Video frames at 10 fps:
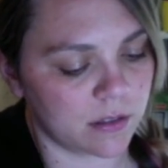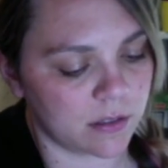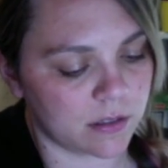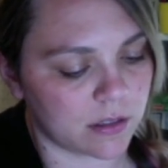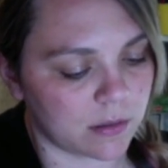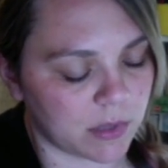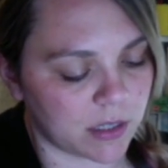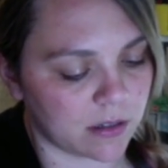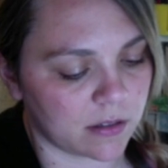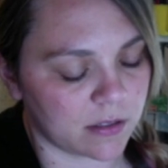
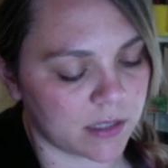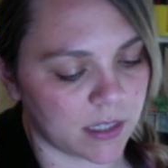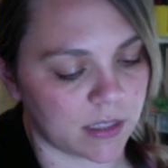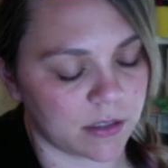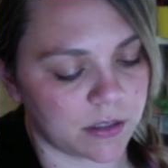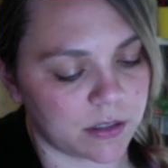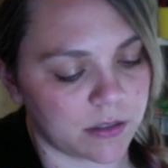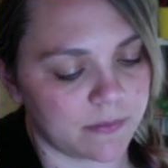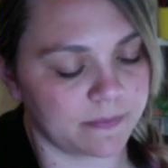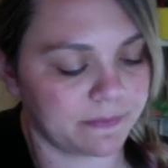centimeter to inch.
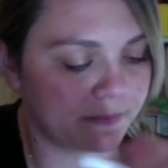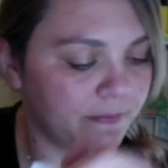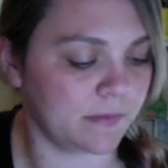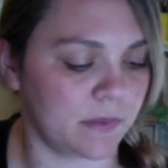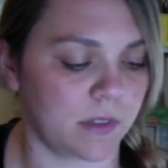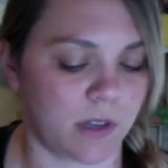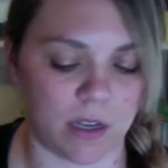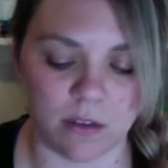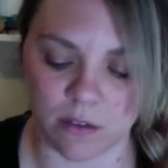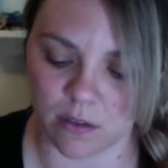
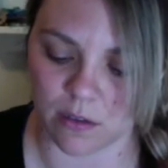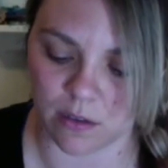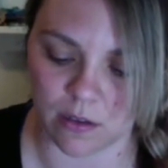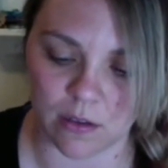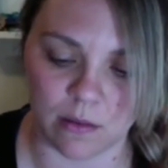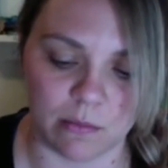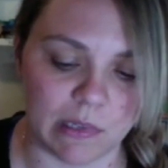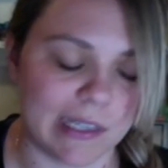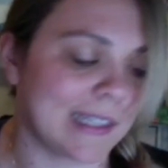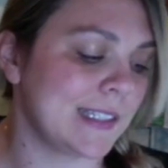Okay,
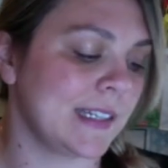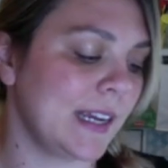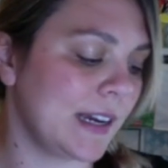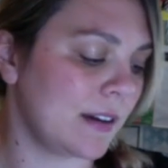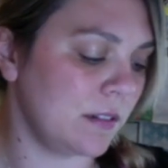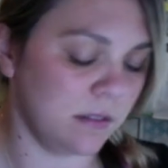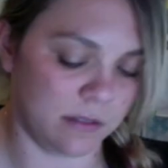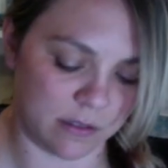because now